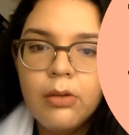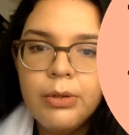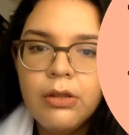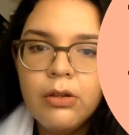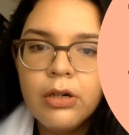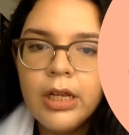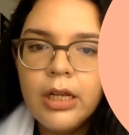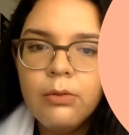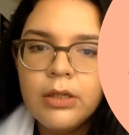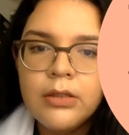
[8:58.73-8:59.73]

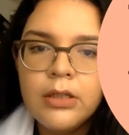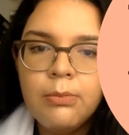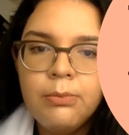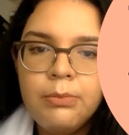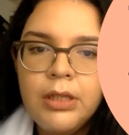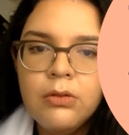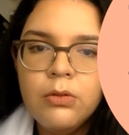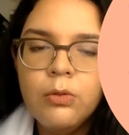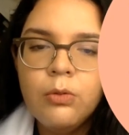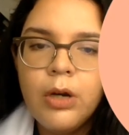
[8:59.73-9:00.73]
Clopidogrel was the
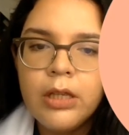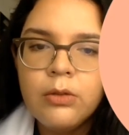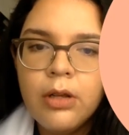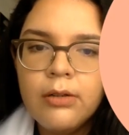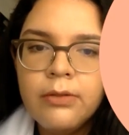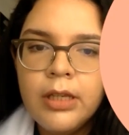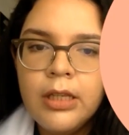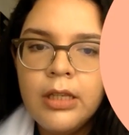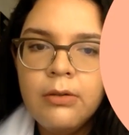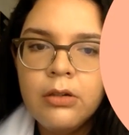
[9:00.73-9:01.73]
P2Y12
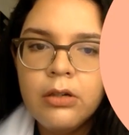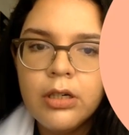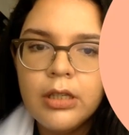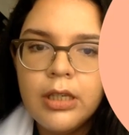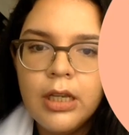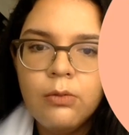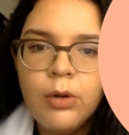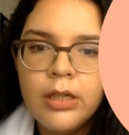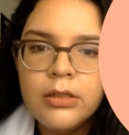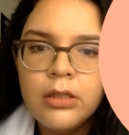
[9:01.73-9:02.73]
inhibitor that
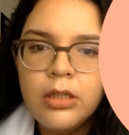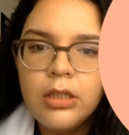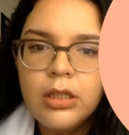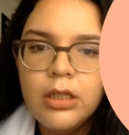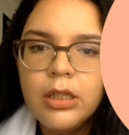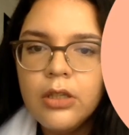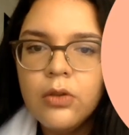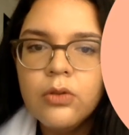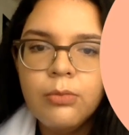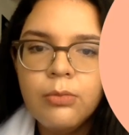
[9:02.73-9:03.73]
was
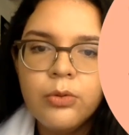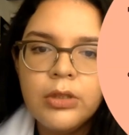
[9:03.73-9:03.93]
used